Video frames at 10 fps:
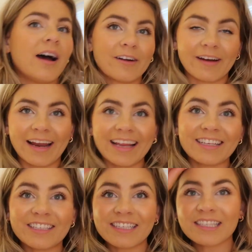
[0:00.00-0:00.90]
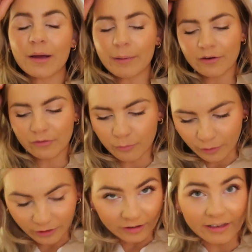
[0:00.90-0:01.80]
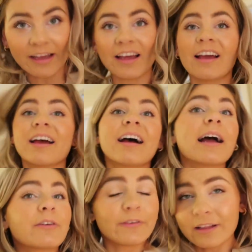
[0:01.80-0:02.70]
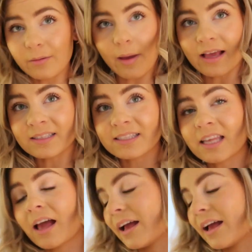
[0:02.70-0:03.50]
All right, just got back from work. I feel a mess.